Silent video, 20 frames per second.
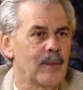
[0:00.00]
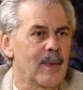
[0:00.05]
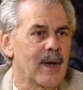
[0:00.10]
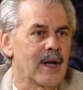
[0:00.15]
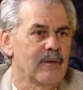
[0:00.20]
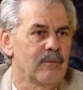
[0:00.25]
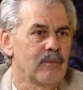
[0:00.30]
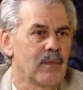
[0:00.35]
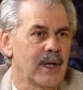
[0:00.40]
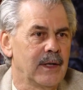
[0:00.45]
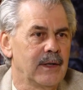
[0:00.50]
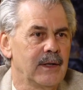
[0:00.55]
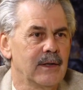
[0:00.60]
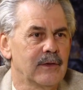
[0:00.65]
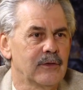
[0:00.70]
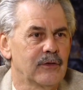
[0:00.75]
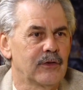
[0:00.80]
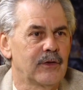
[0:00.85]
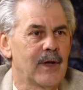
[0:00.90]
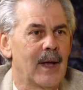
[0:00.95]
amount of money
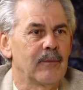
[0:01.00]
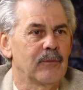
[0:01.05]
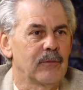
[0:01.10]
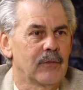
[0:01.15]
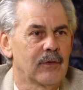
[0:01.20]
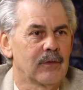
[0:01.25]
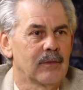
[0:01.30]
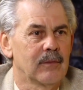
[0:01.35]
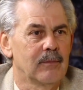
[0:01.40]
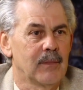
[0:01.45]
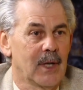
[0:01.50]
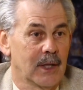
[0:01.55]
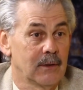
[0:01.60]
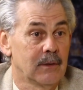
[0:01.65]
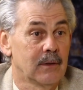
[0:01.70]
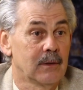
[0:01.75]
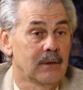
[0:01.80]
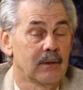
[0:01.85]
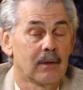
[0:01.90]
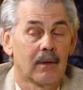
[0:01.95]
in stamped
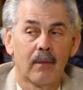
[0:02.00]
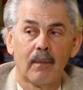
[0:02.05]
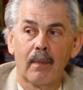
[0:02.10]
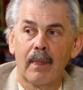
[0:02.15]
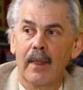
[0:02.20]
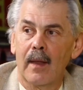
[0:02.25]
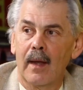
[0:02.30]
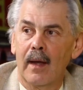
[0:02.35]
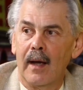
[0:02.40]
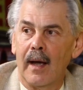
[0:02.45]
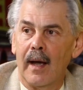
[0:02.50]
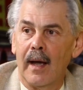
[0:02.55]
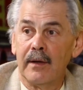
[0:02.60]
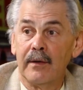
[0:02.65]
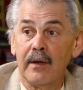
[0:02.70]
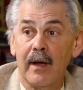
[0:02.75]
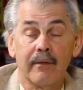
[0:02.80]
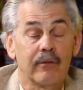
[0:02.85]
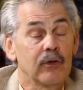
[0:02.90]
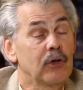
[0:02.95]
metal, and
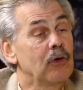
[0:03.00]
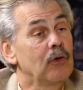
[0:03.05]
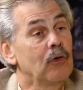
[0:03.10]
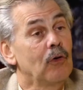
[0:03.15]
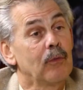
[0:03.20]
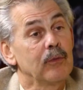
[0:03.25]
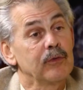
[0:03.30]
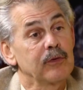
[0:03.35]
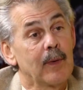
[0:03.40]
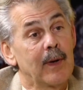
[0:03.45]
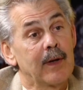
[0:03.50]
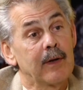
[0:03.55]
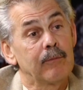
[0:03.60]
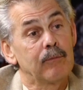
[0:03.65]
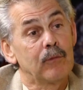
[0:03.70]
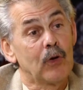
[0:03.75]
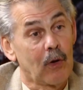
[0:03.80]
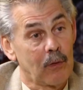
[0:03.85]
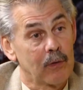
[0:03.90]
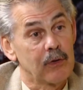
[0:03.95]
they have an enormous amount of
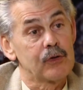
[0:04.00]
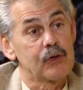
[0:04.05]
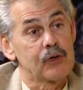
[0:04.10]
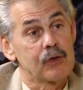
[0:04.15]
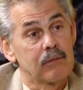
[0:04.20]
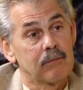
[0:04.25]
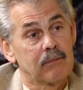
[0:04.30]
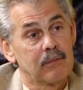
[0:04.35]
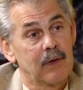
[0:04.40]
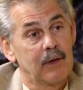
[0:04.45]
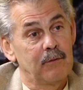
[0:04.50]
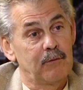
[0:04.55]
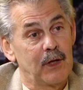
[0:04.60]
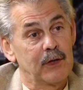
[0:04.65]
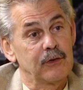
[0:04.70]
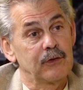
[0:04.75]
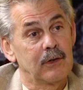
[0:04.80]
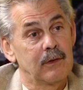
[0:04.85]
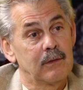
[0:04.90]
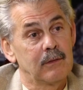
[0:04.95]
knowledge
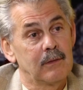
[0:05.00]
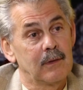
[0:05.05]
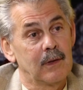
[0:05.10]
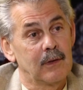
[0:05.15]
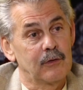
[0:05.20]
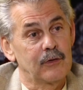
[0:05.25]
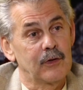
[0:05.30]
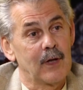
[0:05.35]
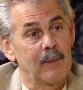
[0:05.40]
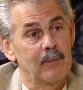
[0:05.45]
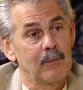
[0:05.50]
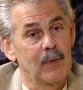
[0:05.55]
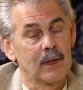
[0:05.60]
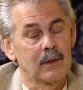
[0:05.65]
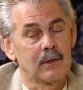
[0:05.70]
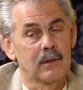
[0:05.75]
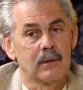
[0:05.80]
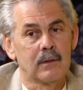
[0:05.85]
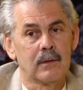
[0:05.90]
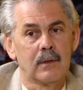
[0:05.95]
invested in stamped
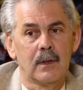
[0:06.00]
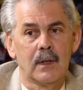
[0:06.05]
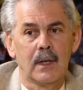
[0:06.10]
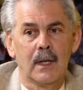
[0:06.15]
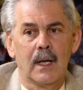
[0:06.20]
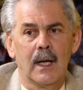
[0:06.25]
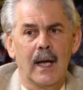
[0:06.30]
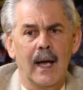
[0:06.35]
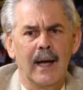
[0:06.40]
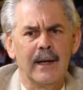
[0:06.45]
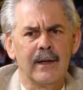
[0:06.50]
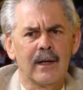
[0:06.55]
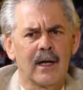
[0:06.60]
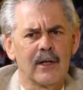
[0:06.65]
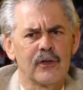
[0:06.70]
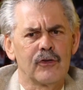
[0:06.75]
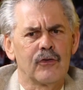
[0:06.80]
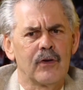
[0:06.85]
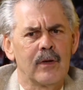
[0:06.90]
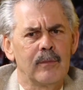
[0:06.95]
metal. And
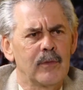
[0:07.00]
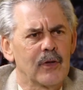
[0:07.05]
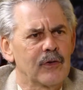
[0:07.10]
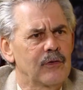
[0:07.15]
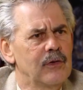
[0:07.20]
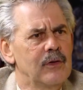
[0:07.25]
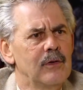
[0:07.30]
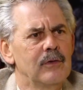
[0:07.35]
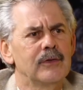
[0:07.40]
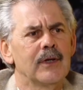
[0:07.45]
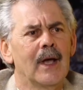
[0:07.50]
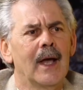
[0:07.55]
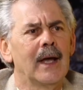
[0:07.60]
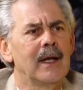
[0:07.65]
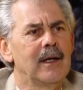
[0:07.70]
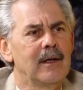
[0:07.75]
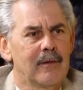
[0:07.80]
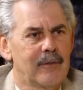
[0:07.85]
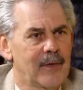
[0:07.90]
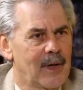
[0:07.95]
iStream doesn't use
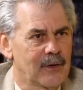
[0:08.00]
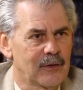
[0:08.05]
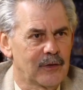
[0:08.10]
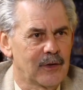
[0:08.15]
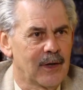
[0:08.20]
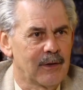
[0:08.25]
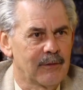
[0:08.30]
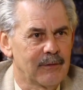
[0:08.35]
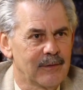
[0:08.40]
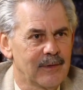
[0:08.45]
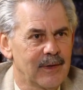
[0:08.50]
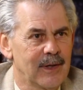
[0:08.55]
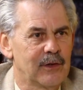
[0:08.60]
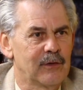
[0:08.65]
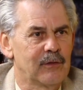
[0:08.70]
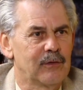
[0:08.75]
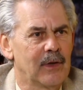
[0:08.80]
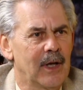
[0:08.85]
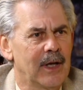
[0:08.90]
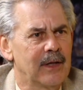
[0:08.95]
any of that stuff.
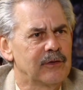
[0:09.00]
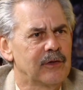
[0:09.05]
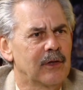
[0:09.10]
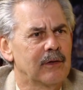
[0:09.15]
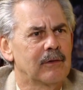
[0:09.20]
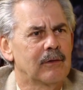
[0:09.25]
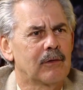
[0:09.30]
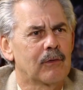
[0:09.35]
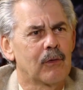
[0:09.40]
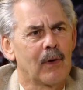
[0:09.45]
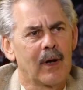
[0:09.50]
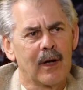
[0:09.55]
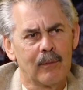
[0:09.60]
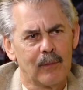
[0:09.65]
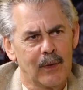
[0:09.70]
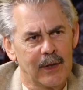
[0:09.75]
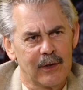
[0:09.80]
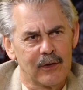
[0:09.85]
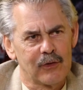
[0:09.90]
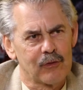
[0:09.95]
It's
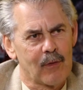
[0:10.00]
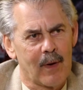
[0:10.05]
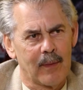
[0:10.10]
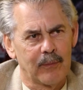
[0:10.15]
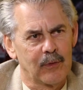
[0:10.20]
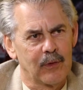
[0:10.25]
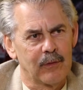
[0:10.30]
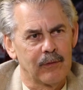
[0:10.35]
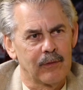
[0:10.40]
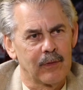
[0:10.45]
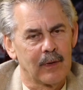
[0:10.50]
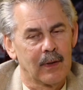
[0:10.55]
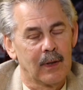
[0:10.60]
incredibly disruptive.